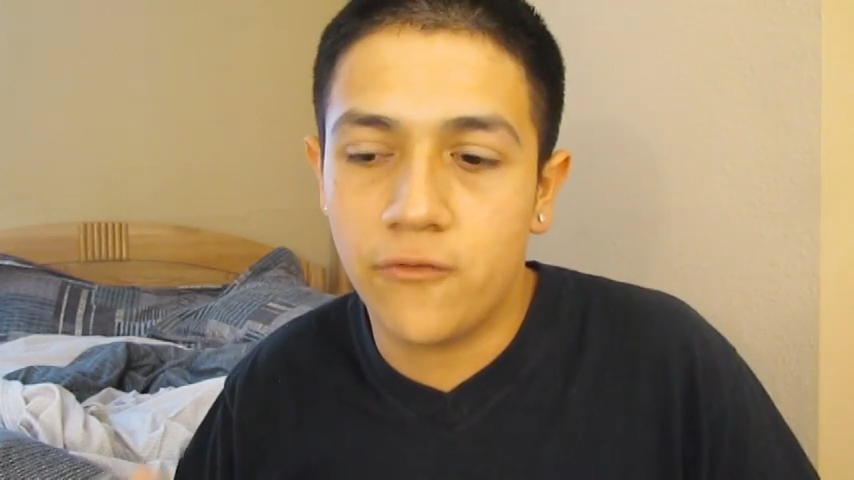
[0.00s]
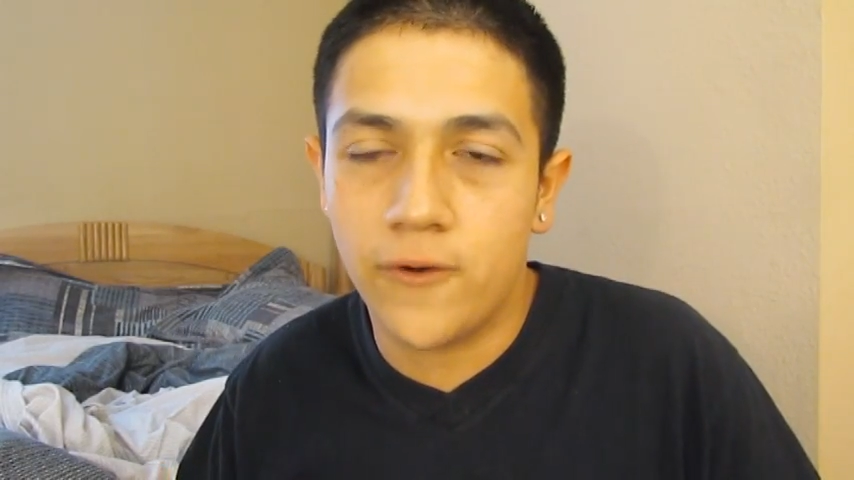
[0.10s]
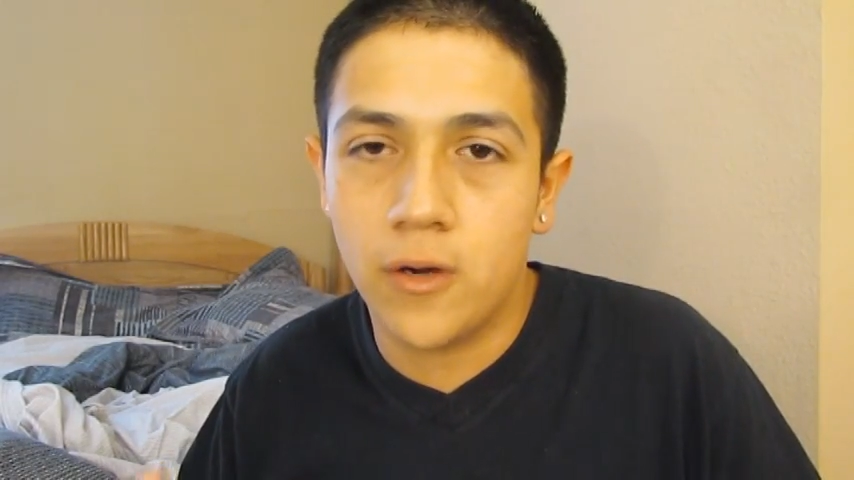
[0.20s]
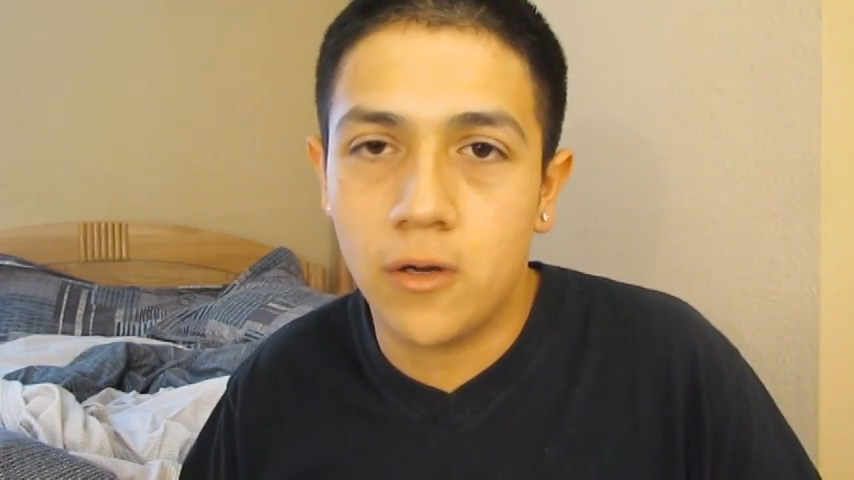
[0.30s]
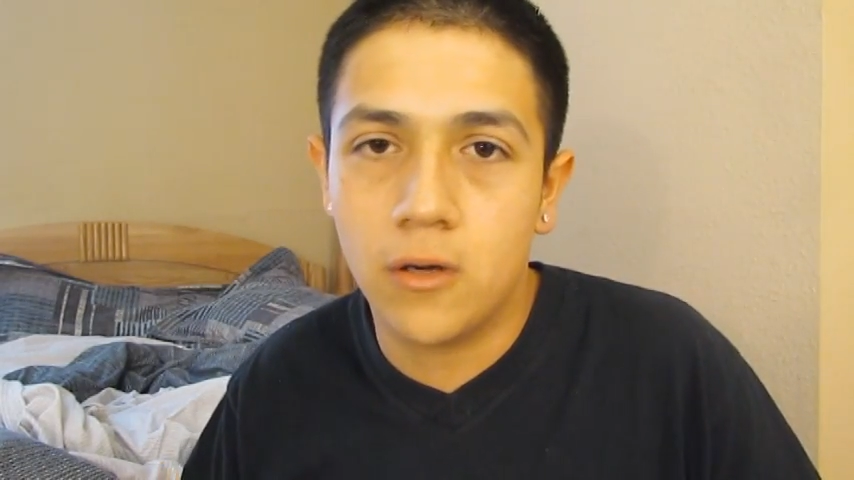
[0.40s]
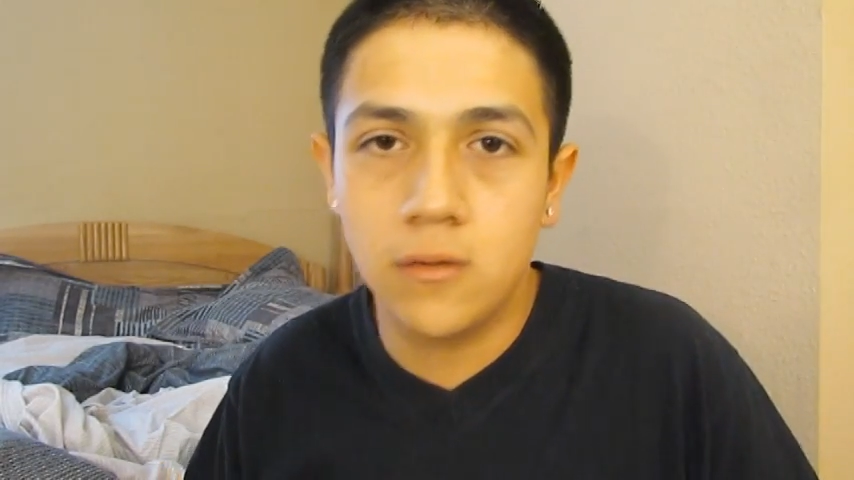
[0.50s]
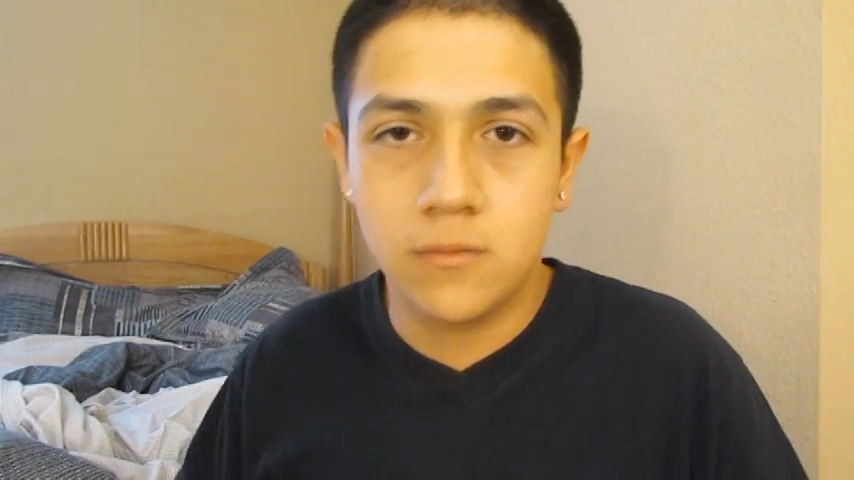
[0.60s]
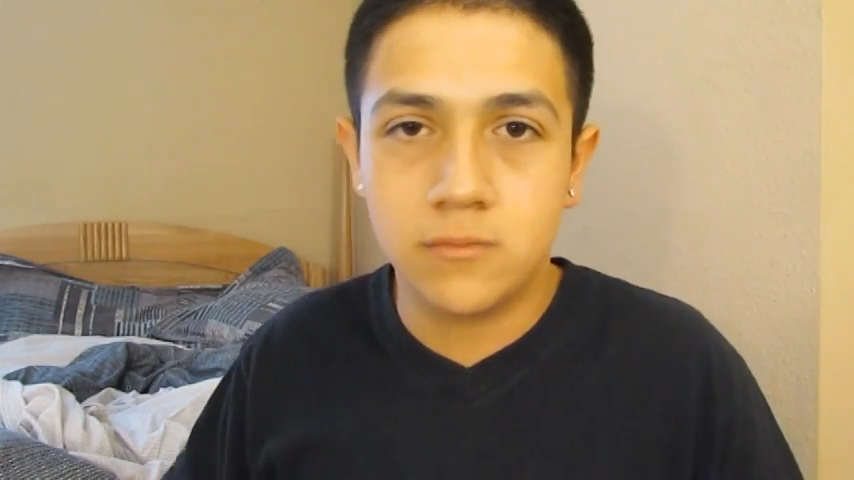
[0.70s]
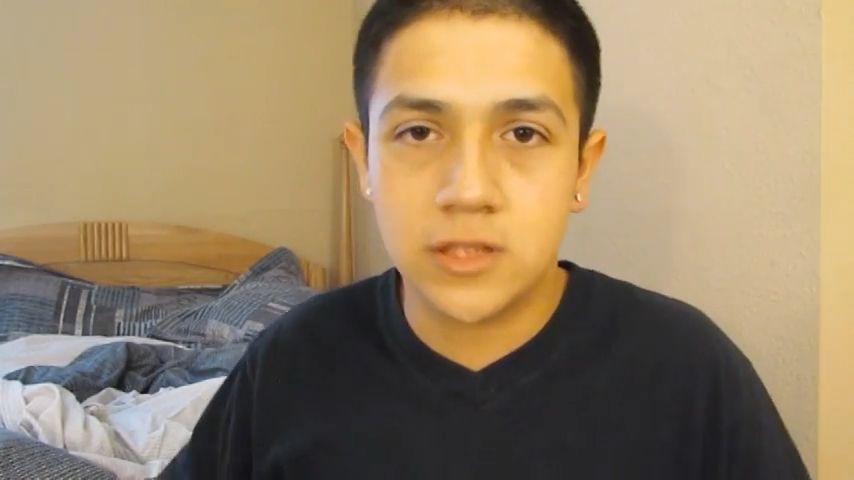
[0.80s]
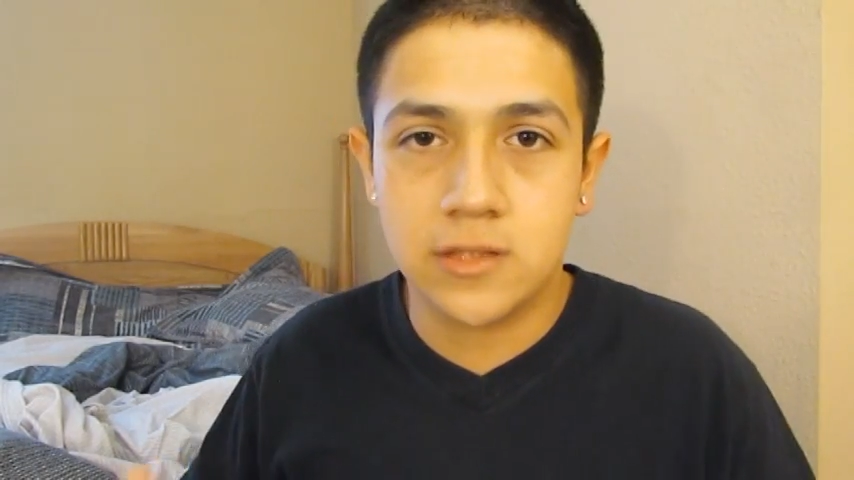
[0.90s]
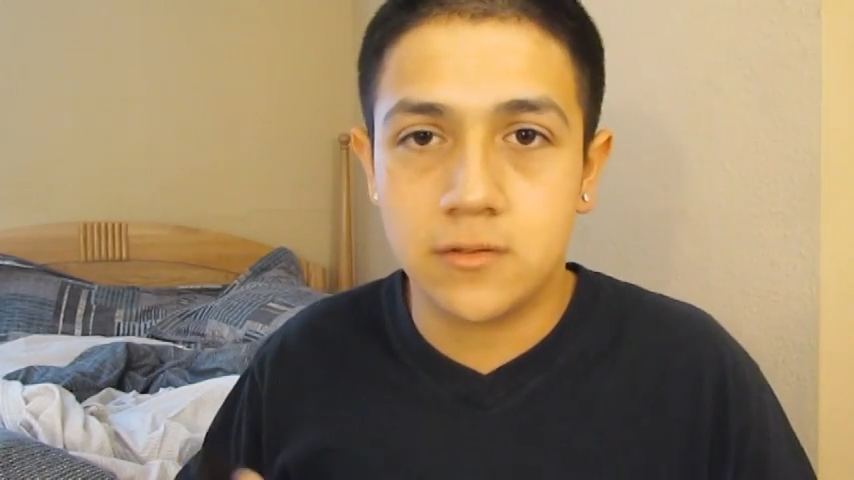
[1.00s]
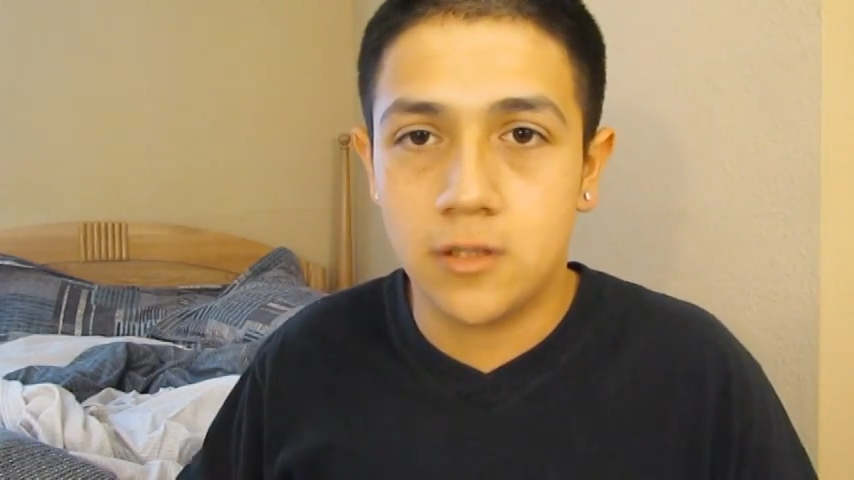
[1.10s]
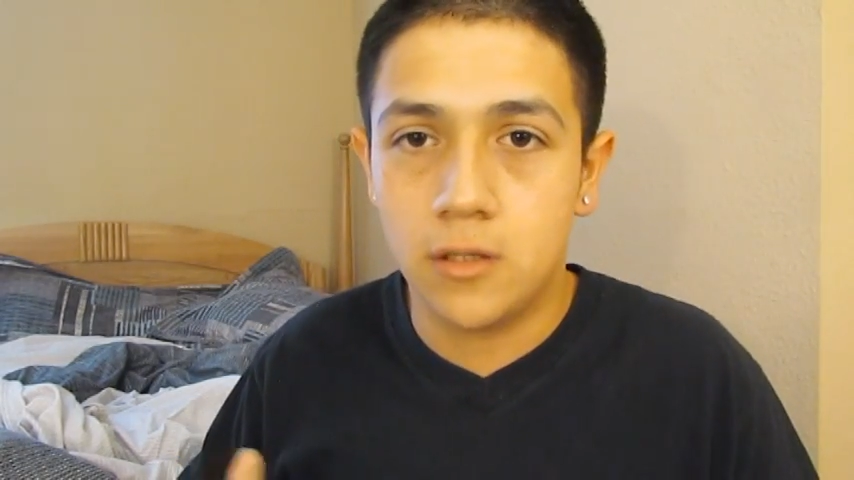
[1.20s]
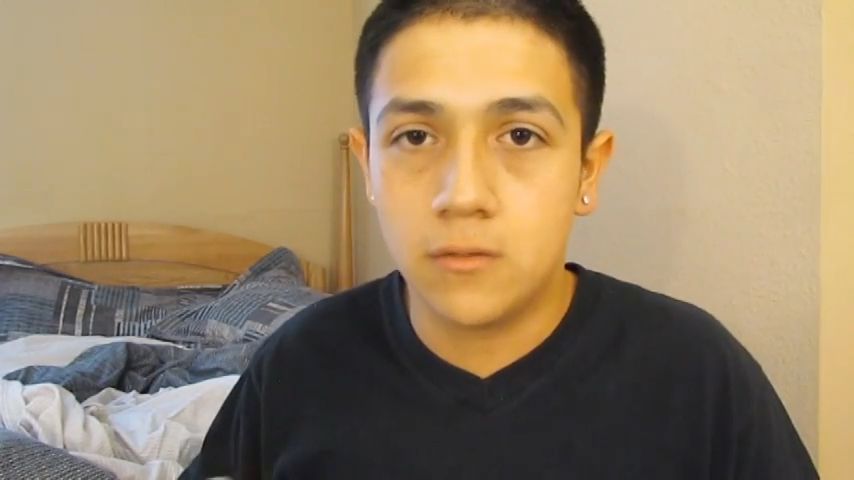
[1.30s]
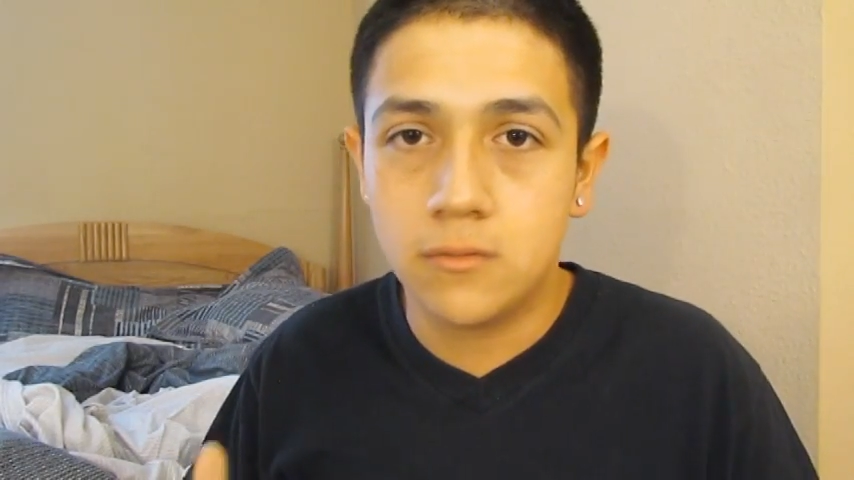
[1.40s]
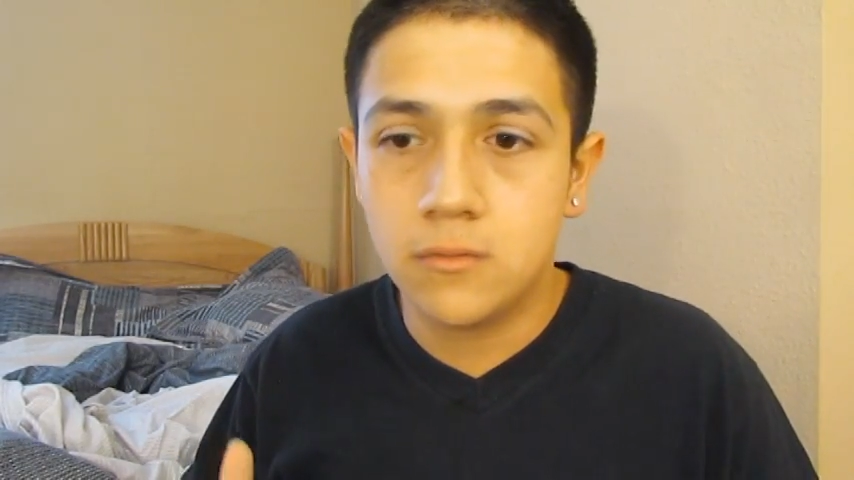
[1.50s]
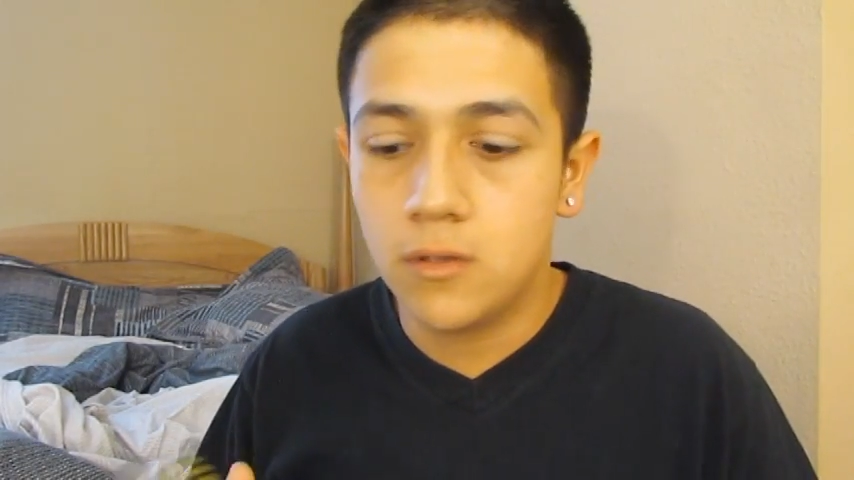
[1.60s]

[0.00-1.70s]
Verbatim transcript: photo, just, you know,